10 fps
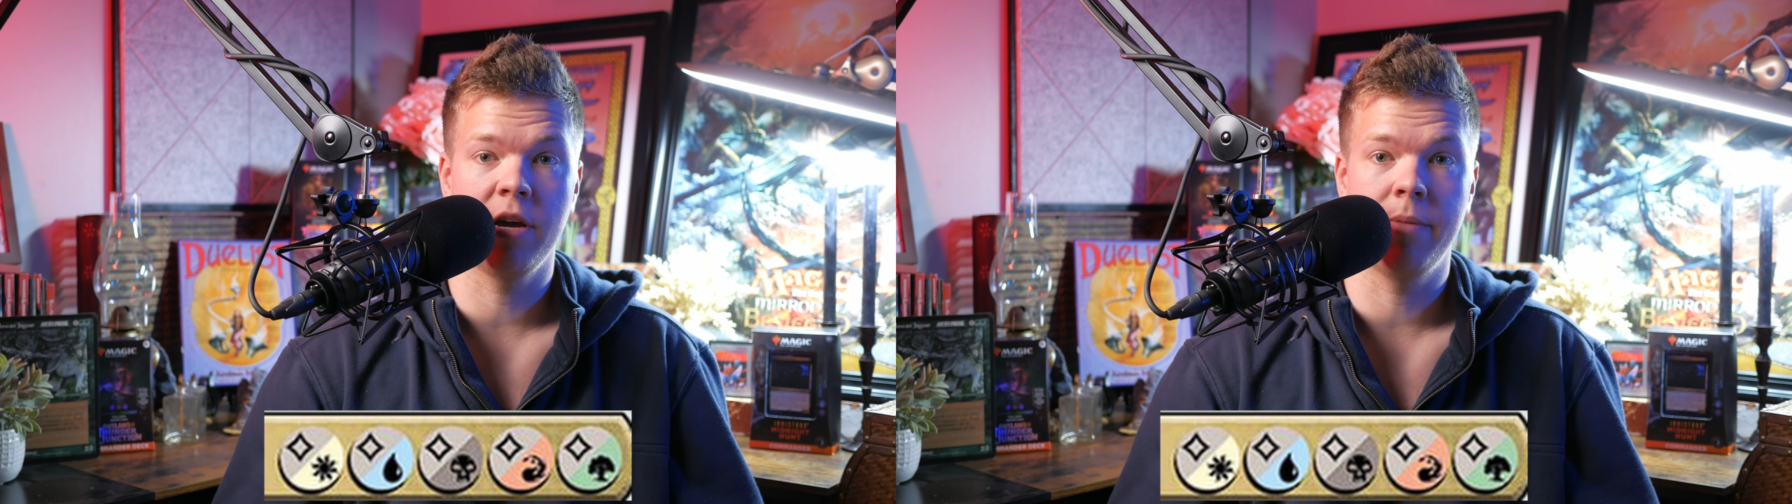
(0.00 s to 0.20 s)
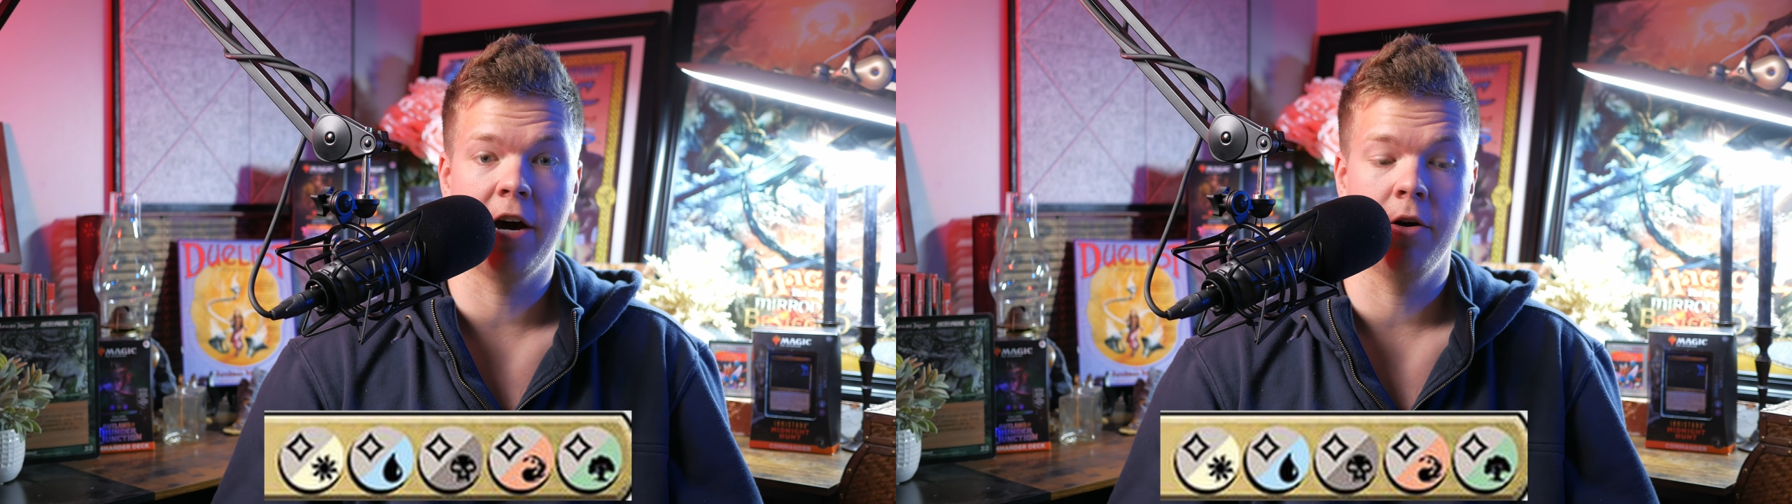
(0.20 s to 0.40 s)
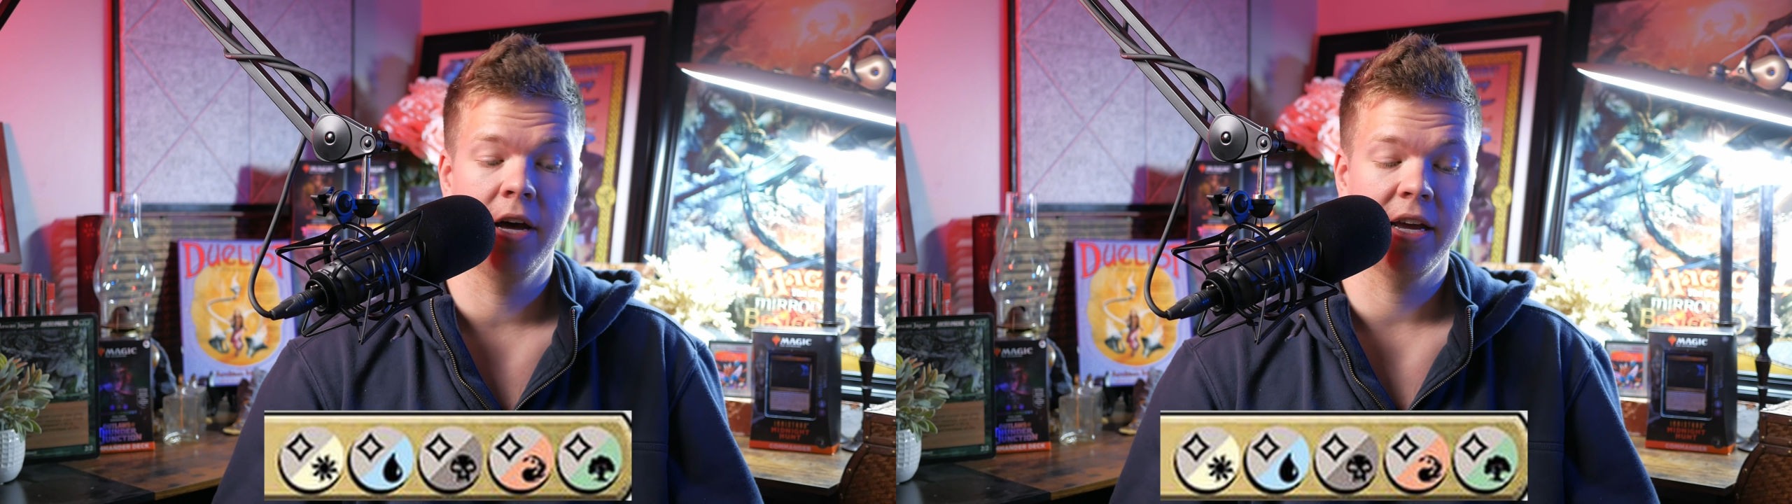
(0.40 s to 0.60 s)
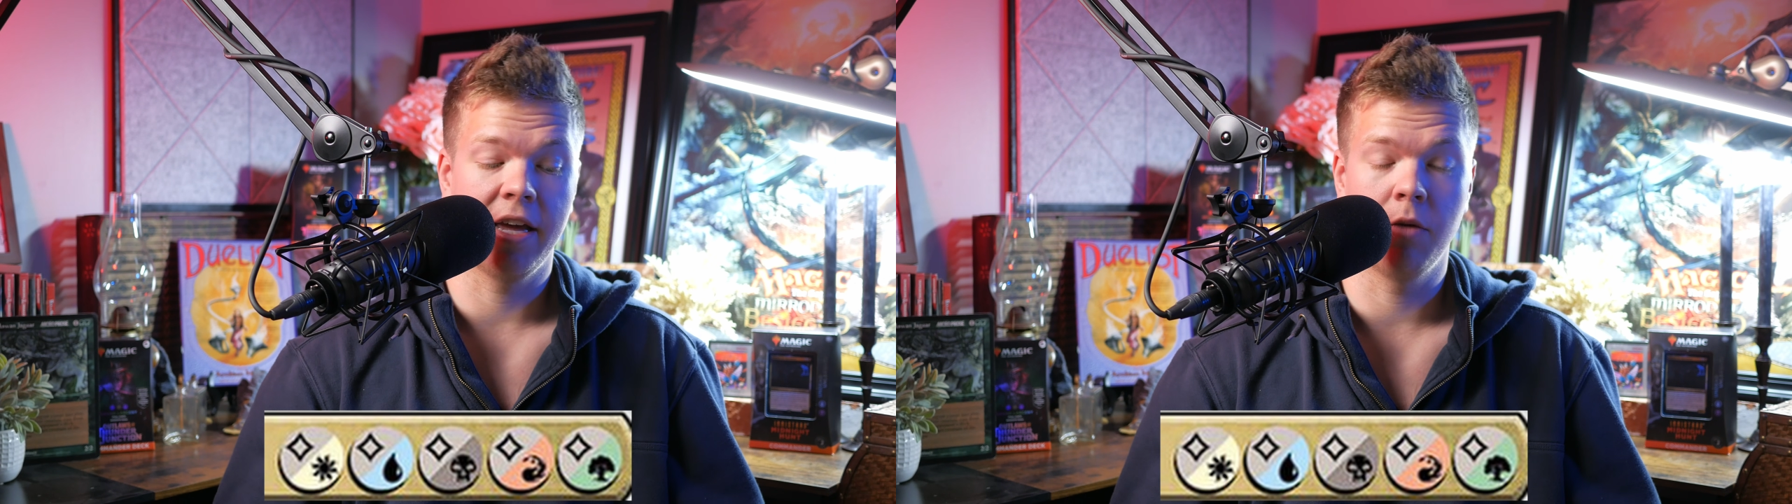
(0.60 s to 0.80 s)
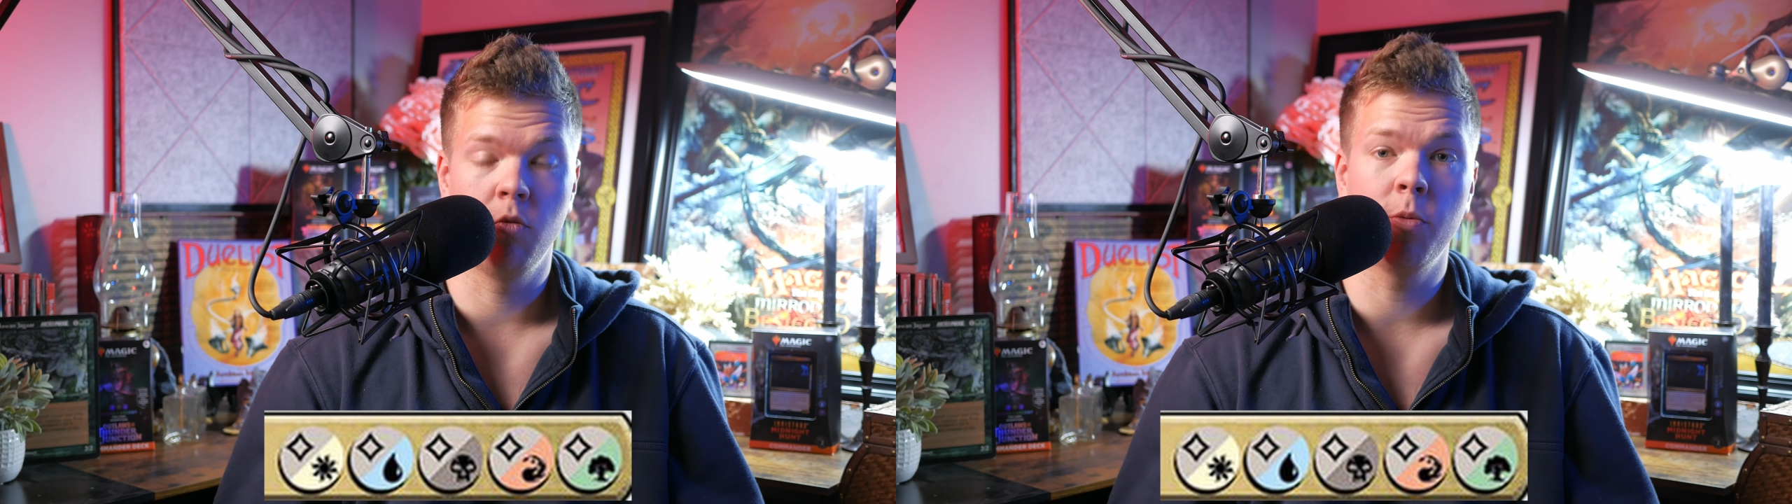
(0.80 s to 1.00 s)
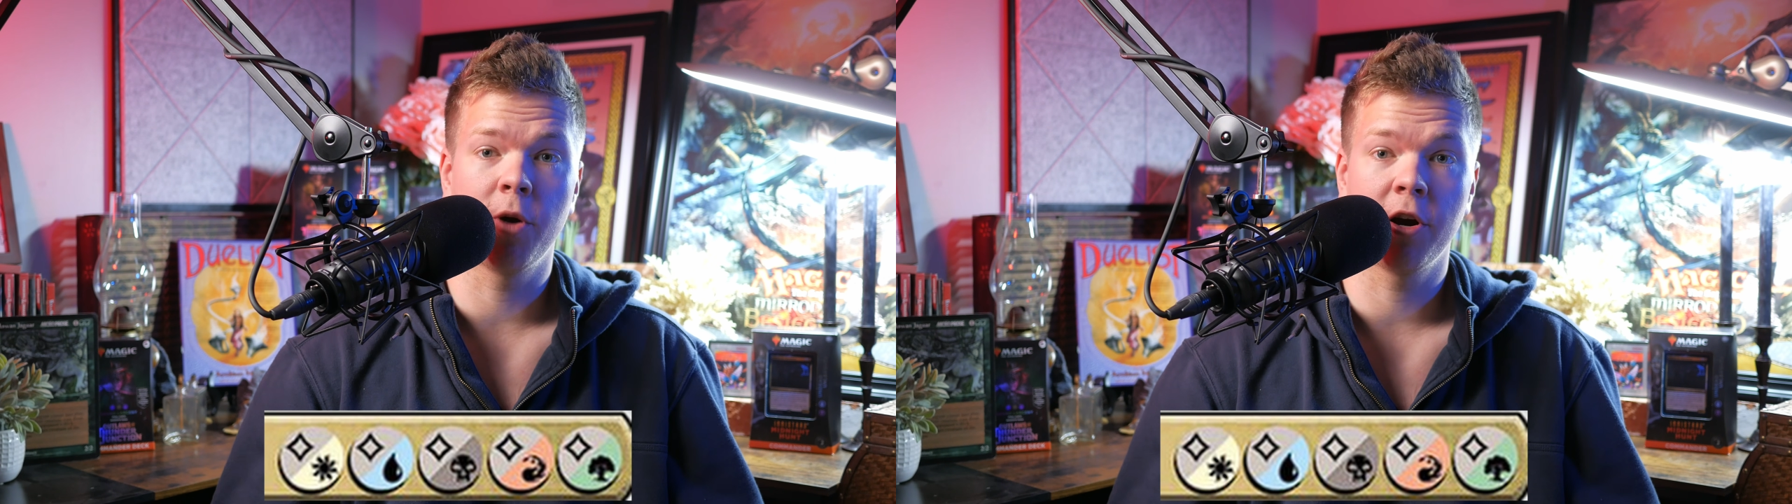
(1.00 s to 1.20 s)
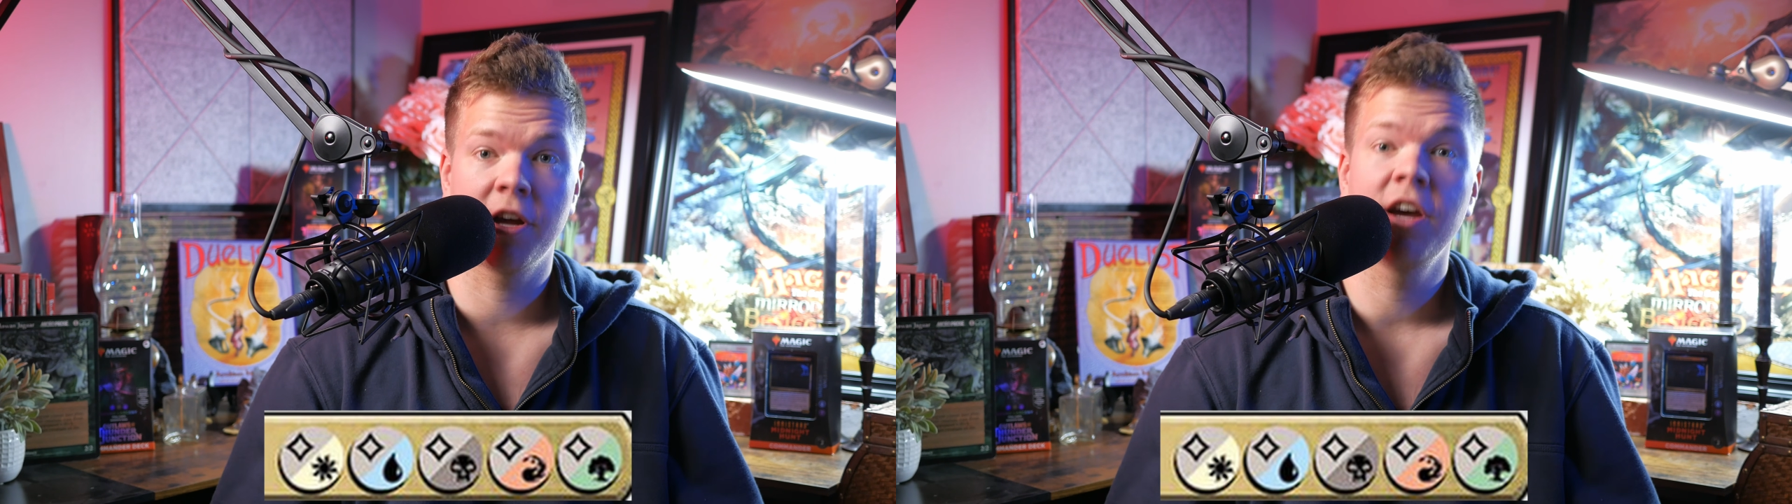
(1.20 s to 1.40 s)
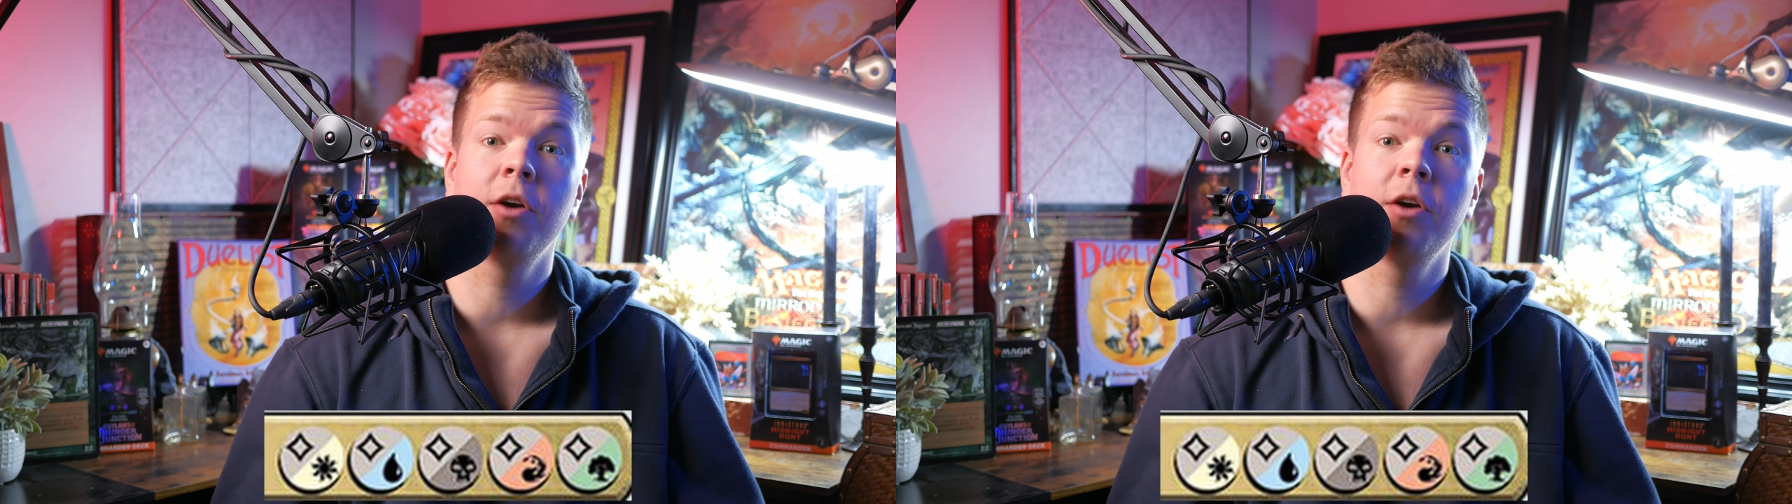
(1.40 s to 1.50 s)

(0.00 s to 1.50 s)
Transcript: about getting Wooburg,